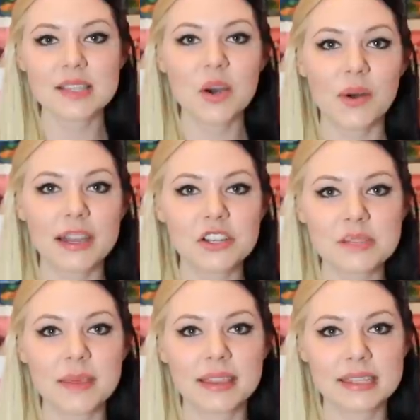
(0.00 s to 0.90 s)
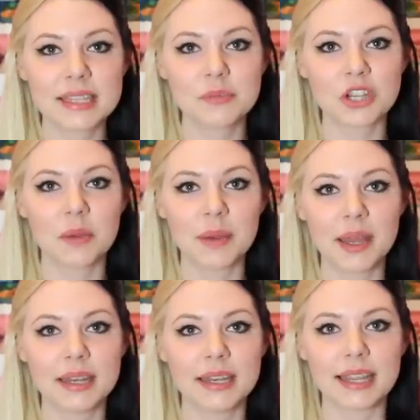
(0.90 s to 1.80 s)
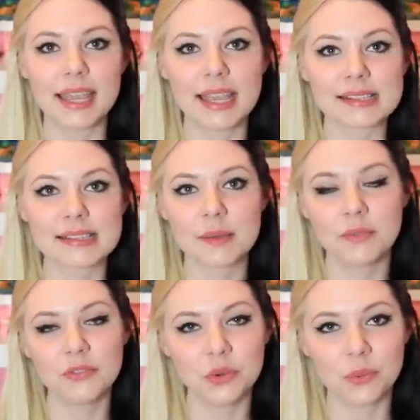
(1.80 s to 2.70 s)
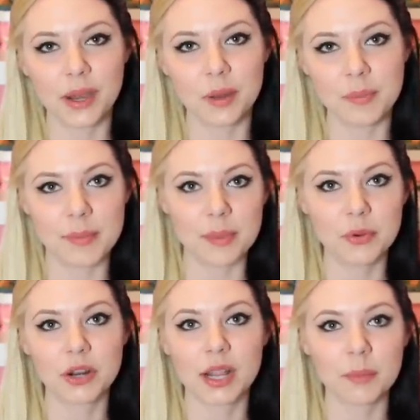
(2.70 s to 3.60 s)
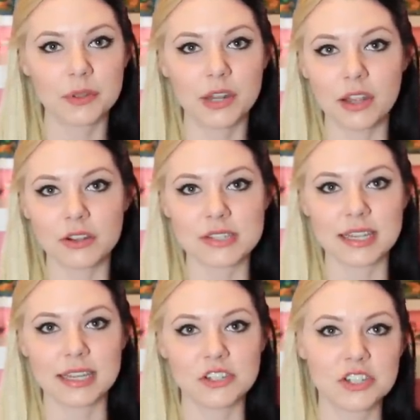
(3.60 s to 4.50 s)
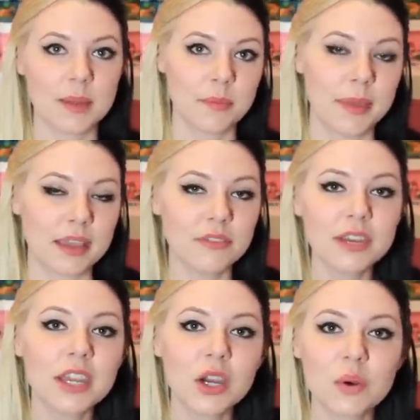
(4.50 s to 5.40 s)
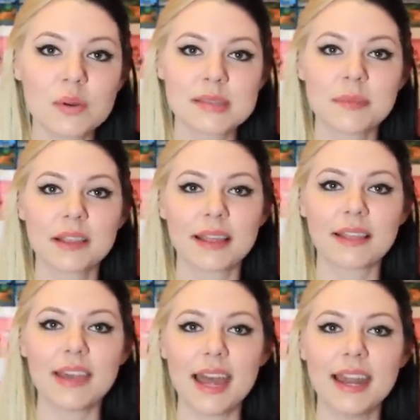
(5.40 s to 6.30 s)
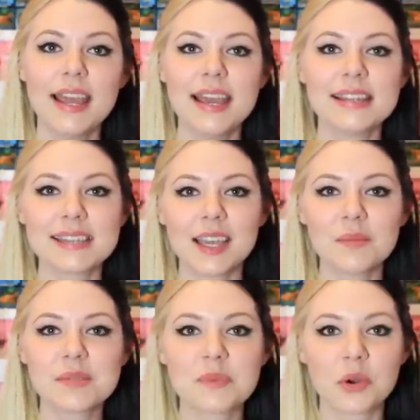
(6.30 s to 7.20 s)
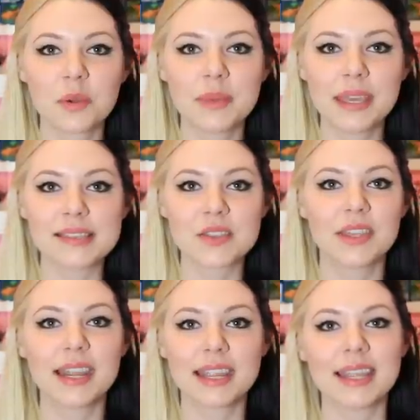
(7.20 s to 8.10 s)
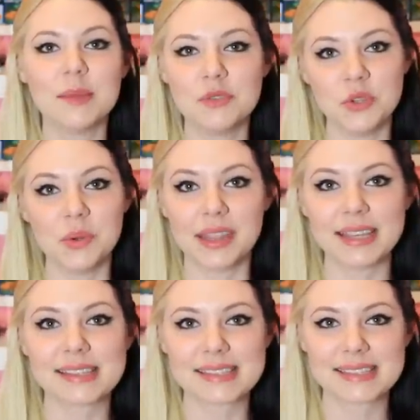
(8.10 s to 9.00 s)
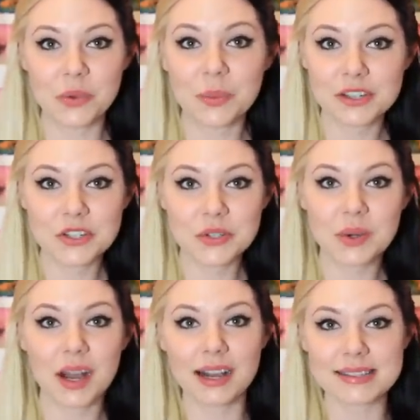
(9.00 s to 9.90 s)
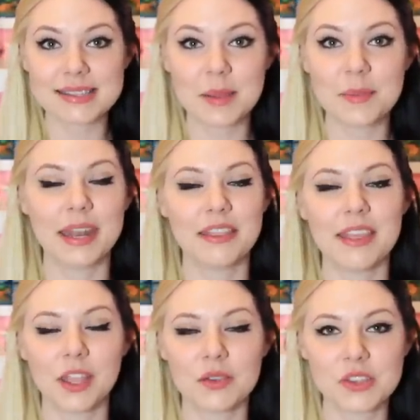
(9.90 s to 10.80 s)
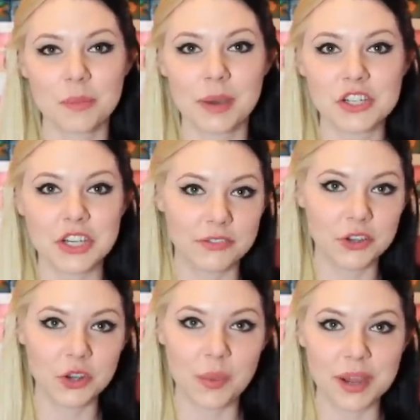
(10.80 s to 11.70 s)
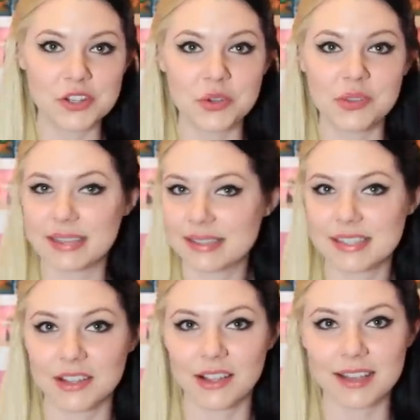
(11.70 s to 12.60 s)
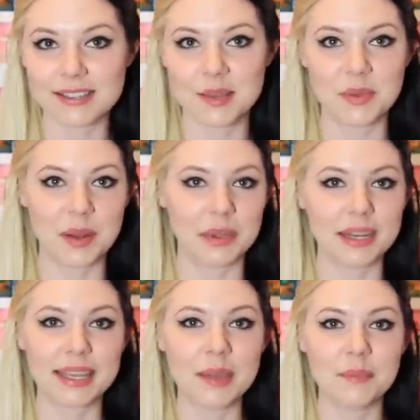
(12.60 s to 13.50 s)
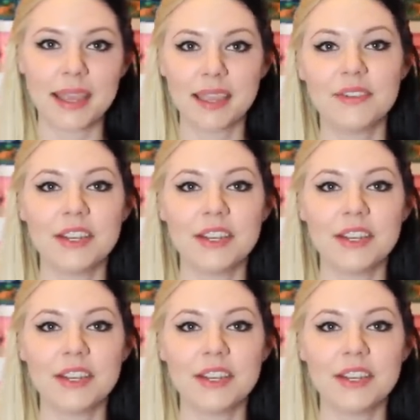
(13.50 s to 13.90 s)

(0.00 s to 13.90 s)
So I just made the tip jar button in case some of you want to maybe put a couple dollars in each time I make a video or something like that to help support me so that I can keep doing this. If you want to, awesome, and thank you so much, and if you don't want to, that's still awesome, and I'm going to keep making